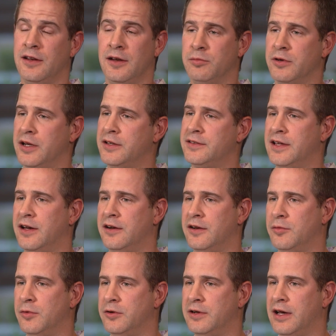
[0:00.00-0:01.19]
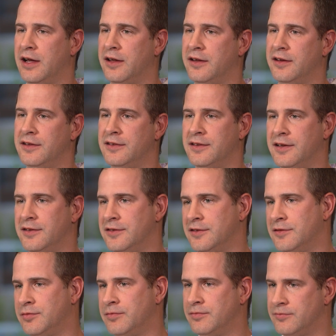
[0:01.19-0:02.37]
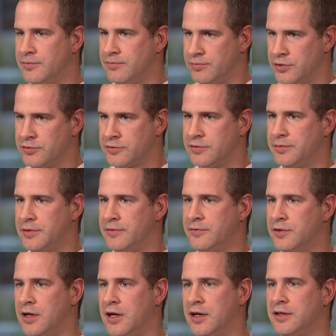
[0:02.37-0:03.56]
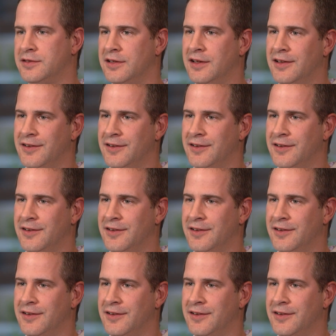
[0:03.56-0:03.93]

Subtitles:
and it breaks down into modalities such as prescriptive drugs,